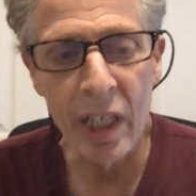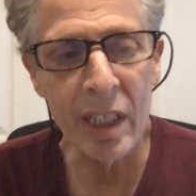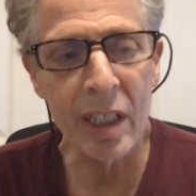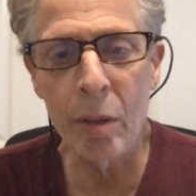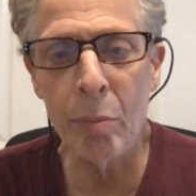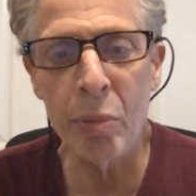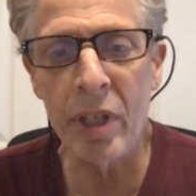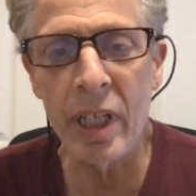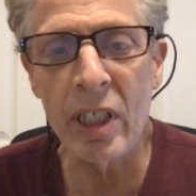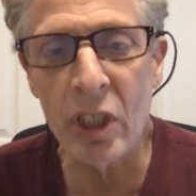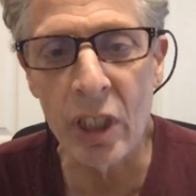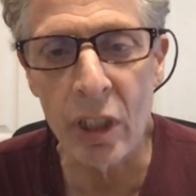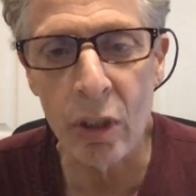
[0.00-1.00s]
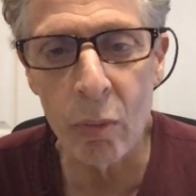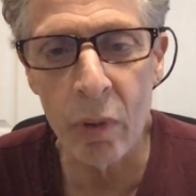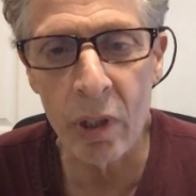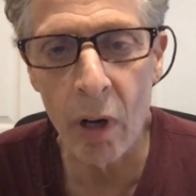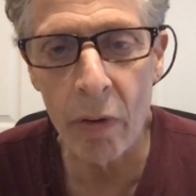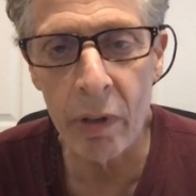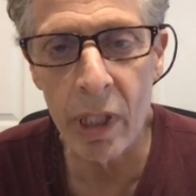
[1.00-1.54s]
complacent with
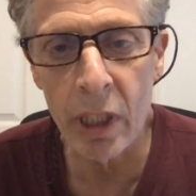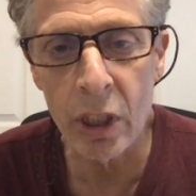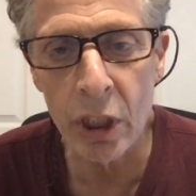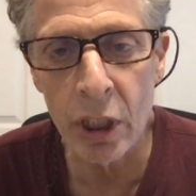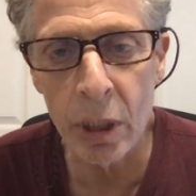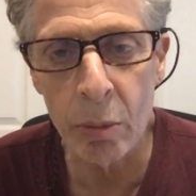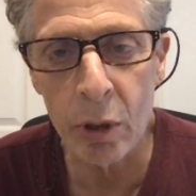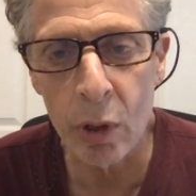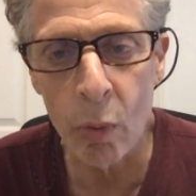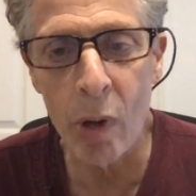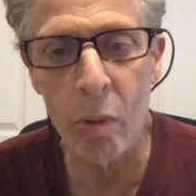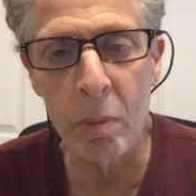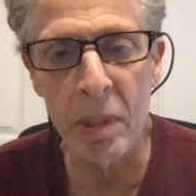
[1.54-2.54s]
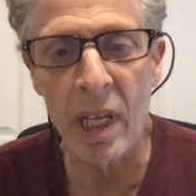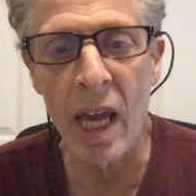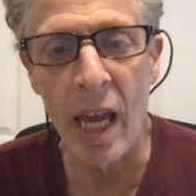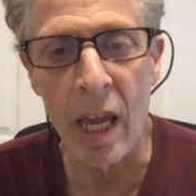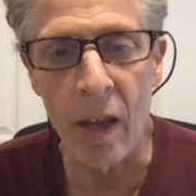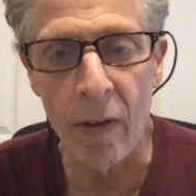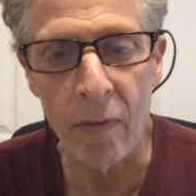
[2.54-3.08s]
our relationships and the way we
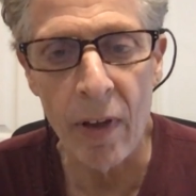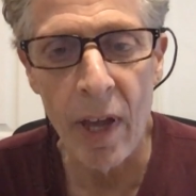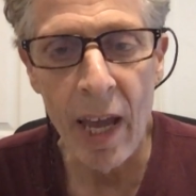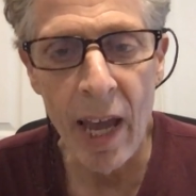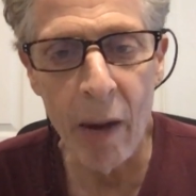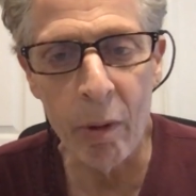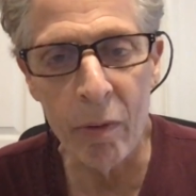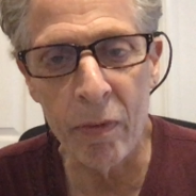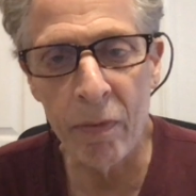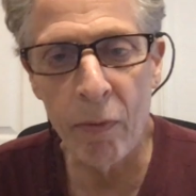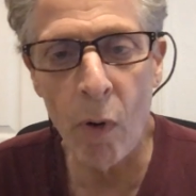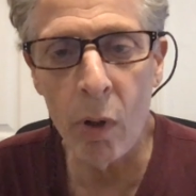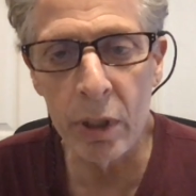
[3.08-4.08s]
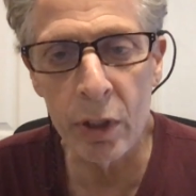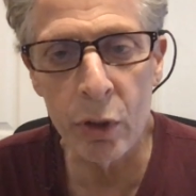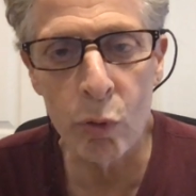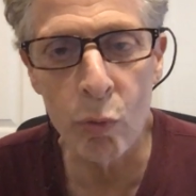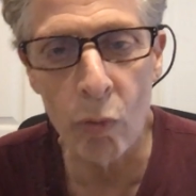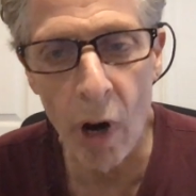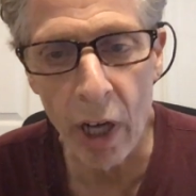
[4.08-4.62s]
behave and we've fallen
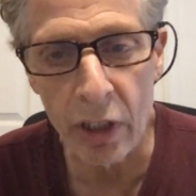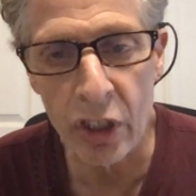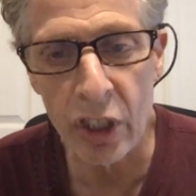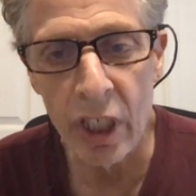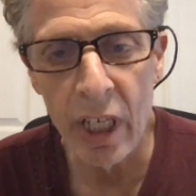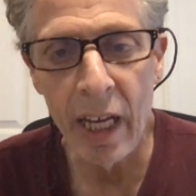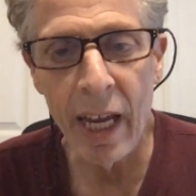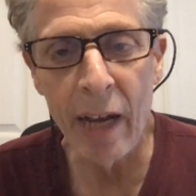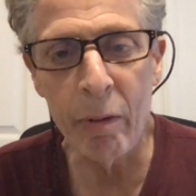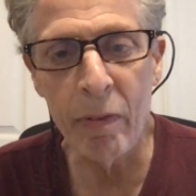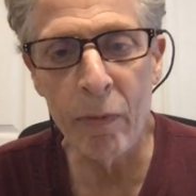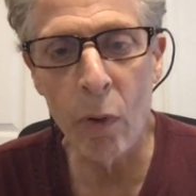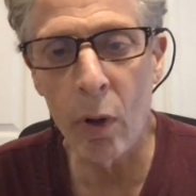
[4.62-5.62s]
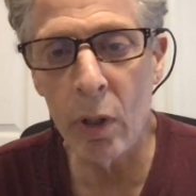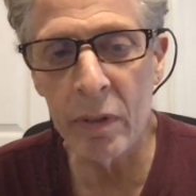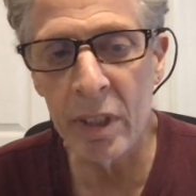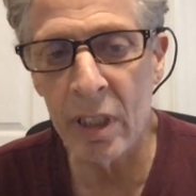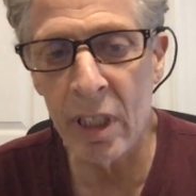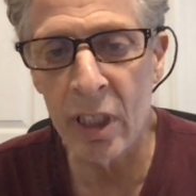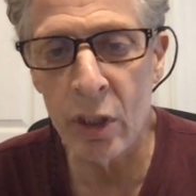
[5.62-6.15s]
into ruts and we've
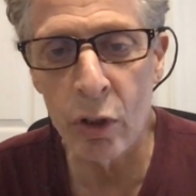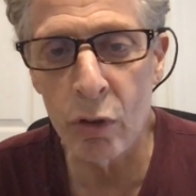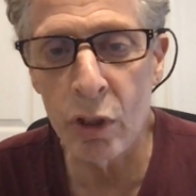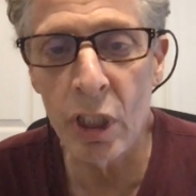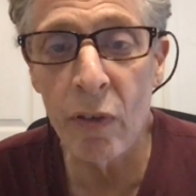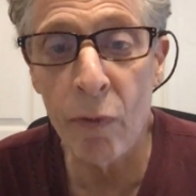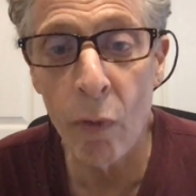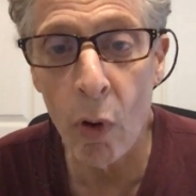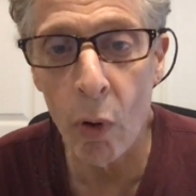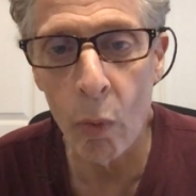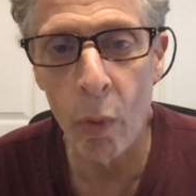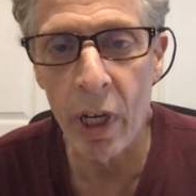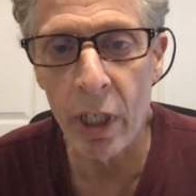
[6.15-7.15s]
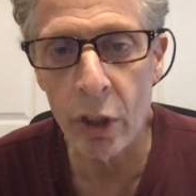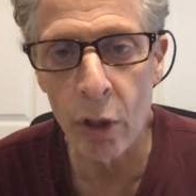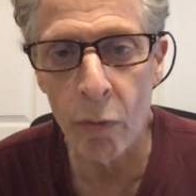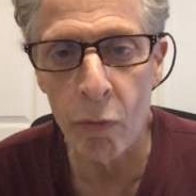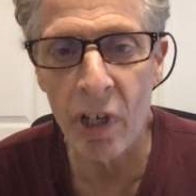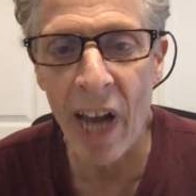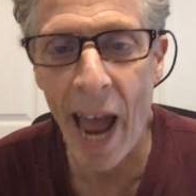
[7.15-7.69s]
fallen into default ways
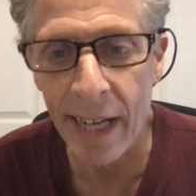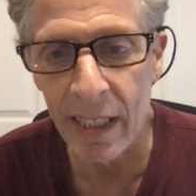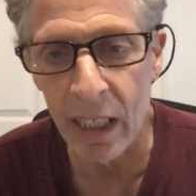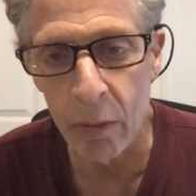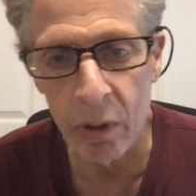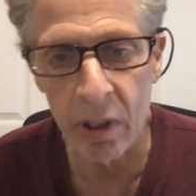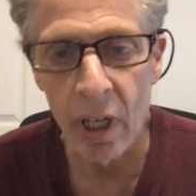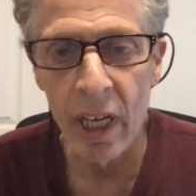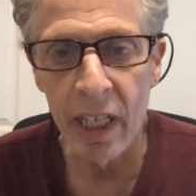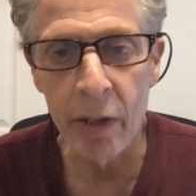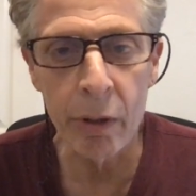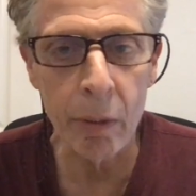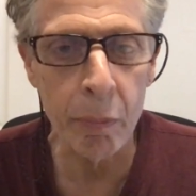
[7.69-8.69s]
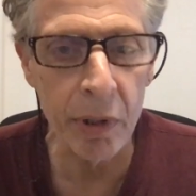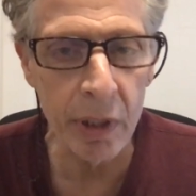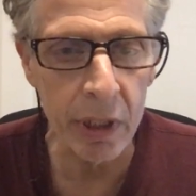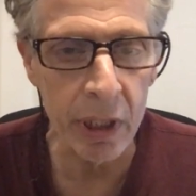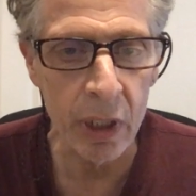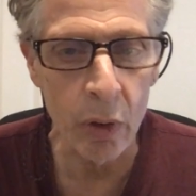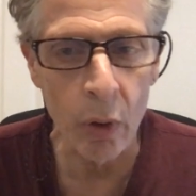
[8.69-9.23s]
of reacting with
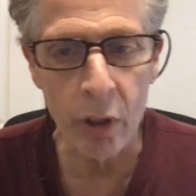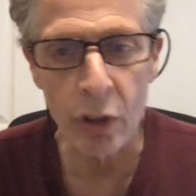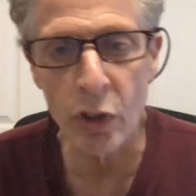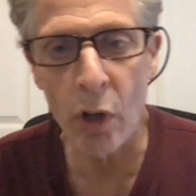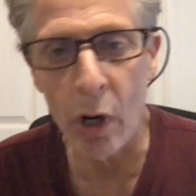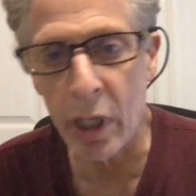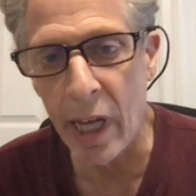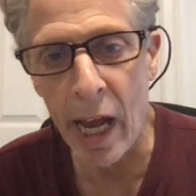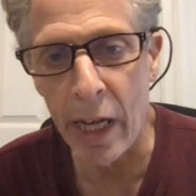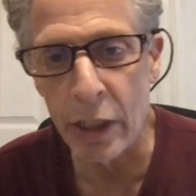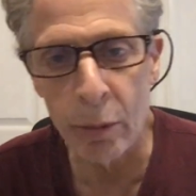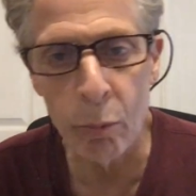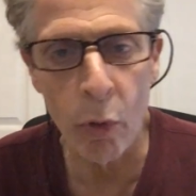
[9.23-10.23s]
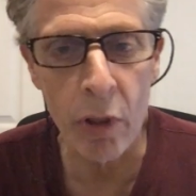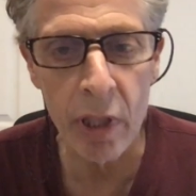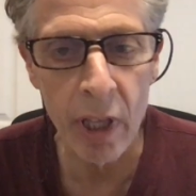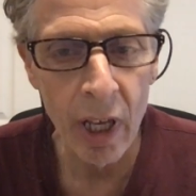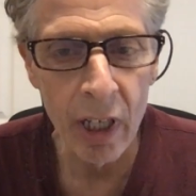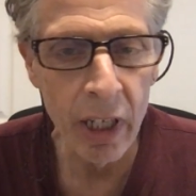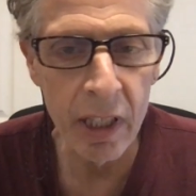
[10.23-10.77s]
irritability or sarcasm or th-
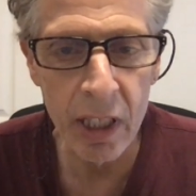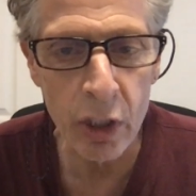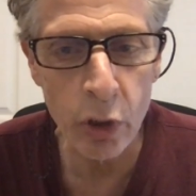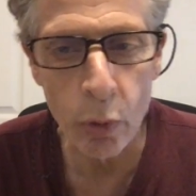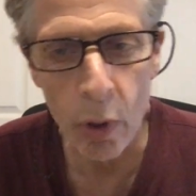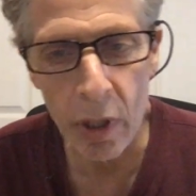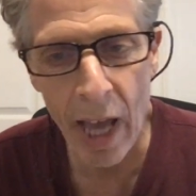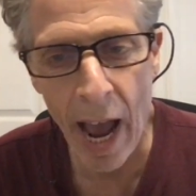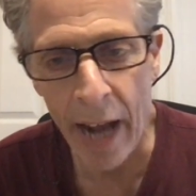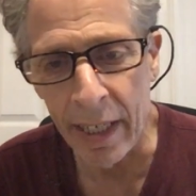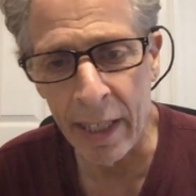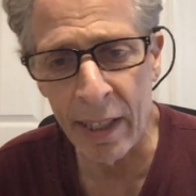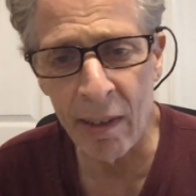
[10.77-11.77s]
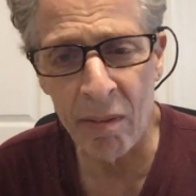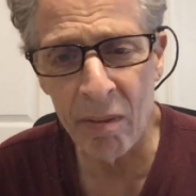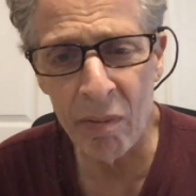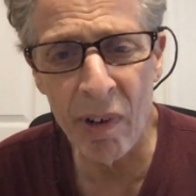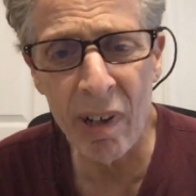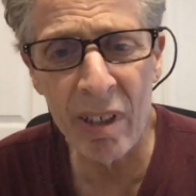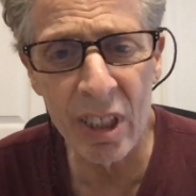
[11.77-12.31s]
this or that and there are
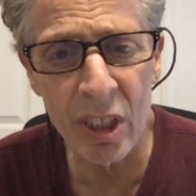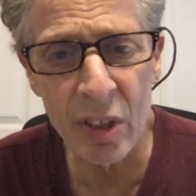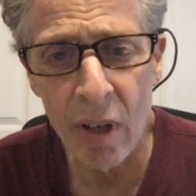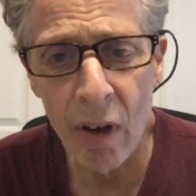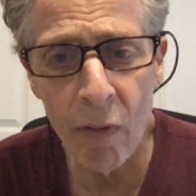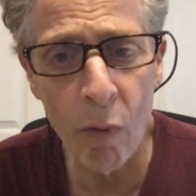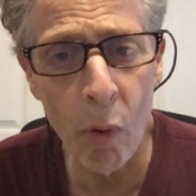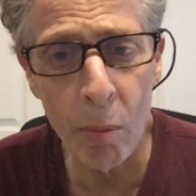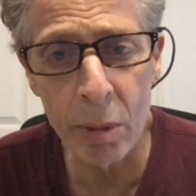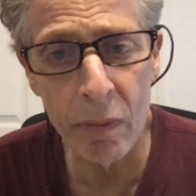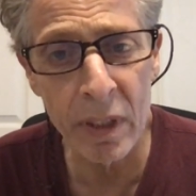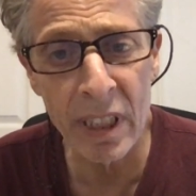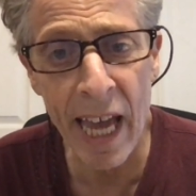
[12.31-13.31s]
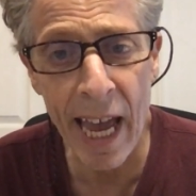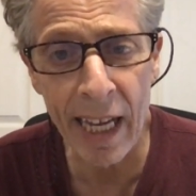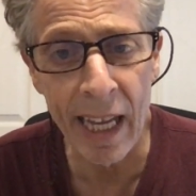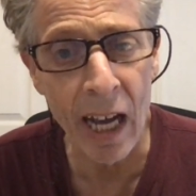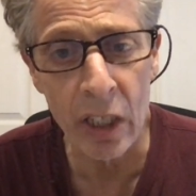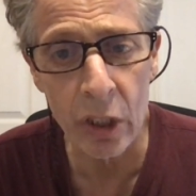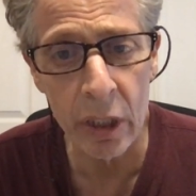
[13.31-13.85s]
various forms of attack
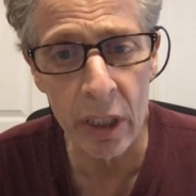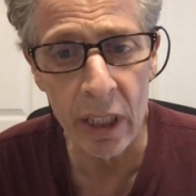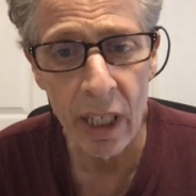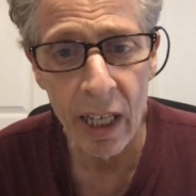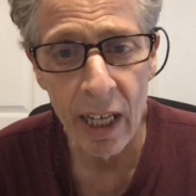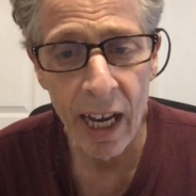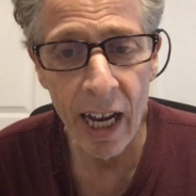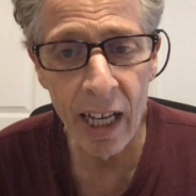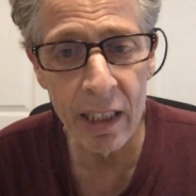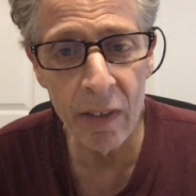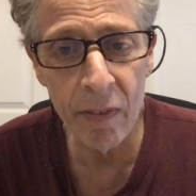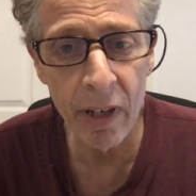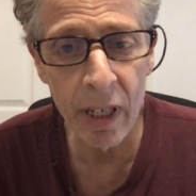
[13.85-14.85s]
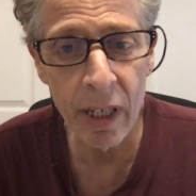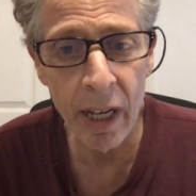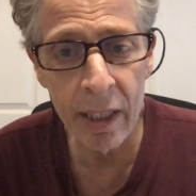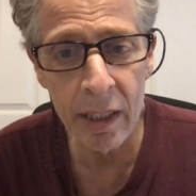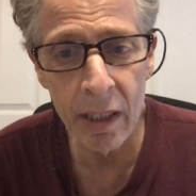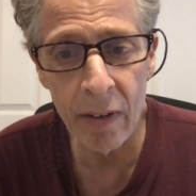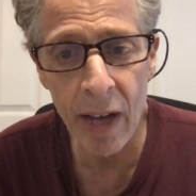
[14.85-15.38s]
actually uh, they're very
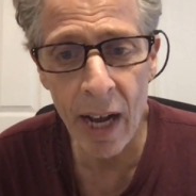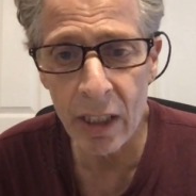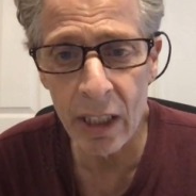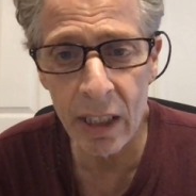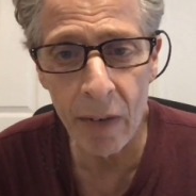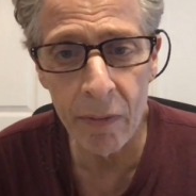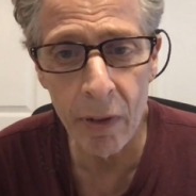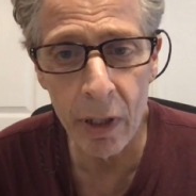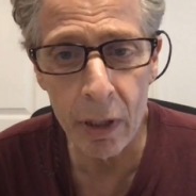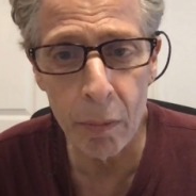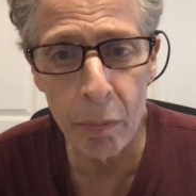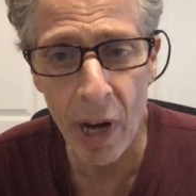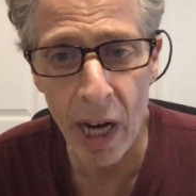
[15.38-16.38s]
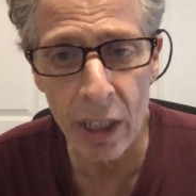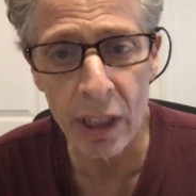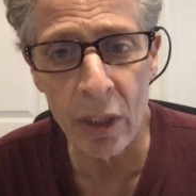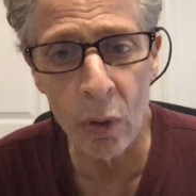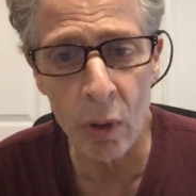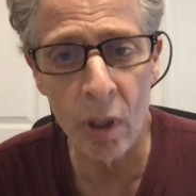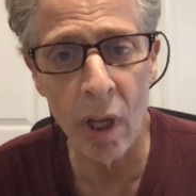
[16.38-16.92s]
and they're actually not very
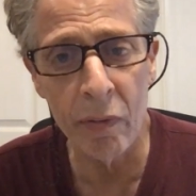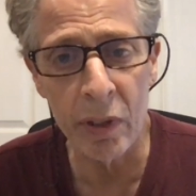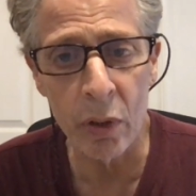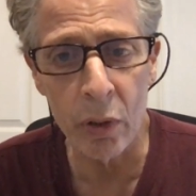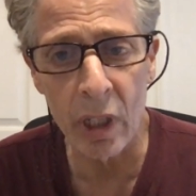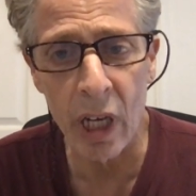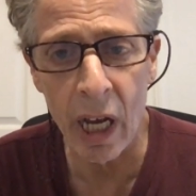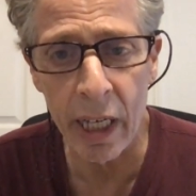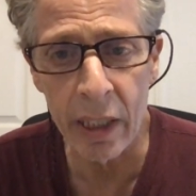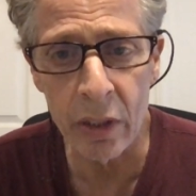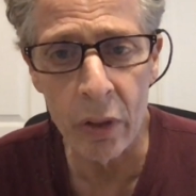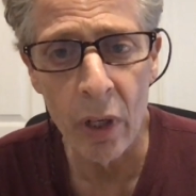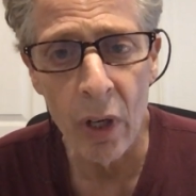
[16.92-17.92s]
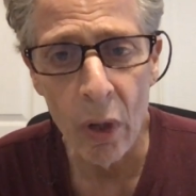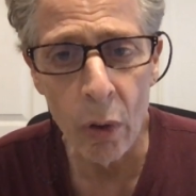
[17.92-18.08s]
compassionate or loving or kind or,